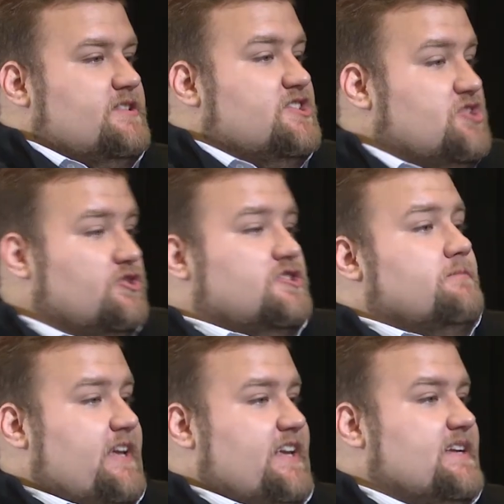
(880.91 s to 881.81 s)
the social
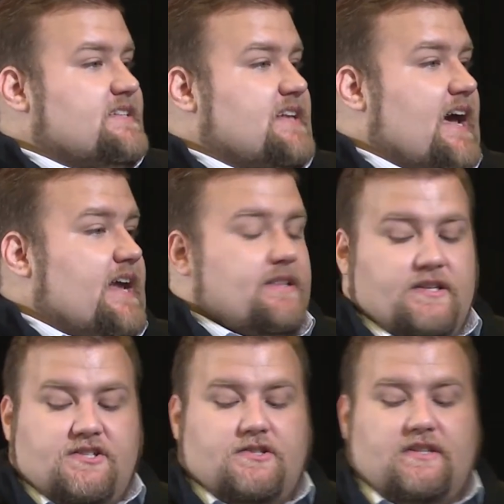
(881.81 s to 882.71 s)
media side,
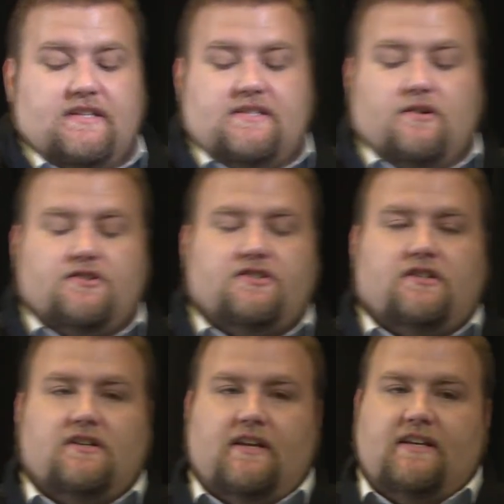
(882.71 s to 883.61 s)
this
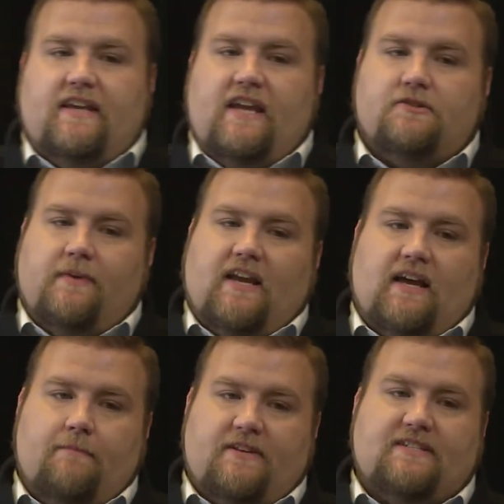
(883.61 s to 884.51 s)
social engagement
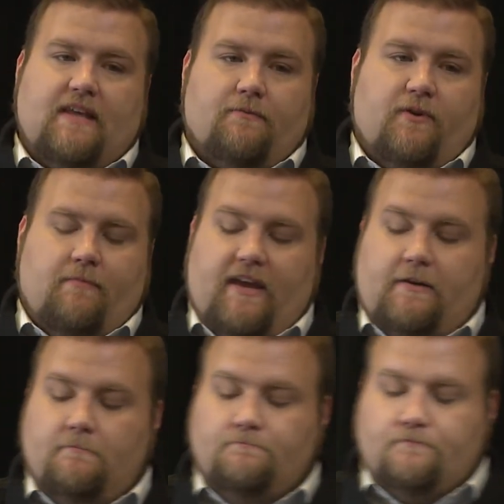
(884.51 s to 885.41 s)
compass that we
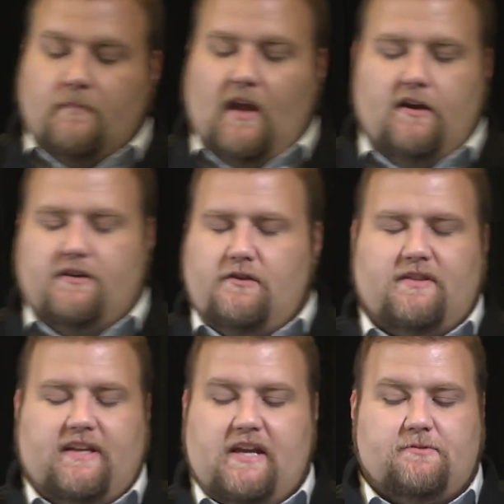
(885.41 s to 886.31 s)
made, our youth
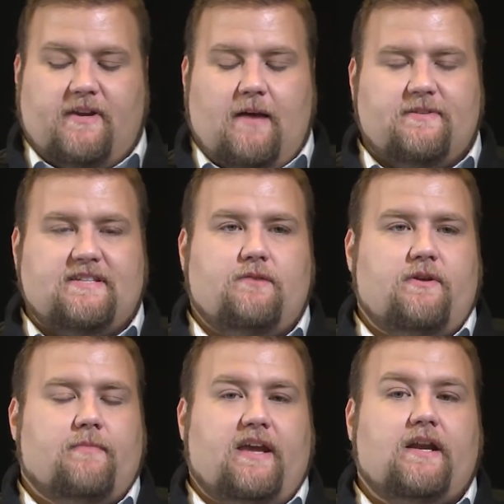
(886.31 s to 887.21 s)
engagement compass that we
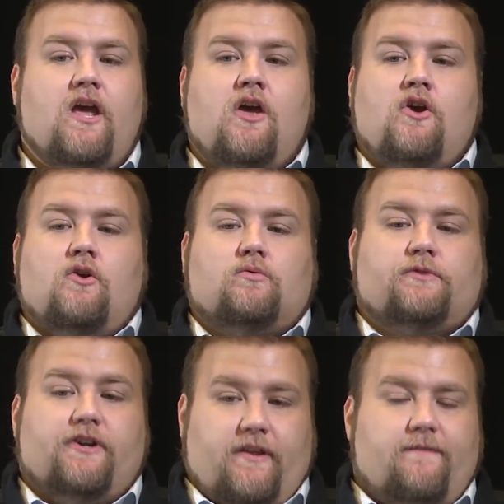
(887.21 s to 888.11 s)
made,
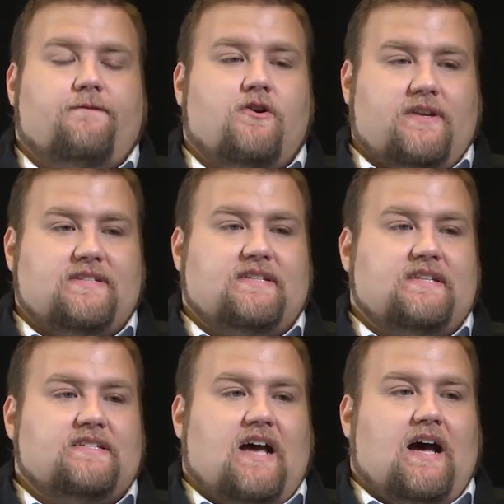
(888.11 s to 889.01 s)
really focuses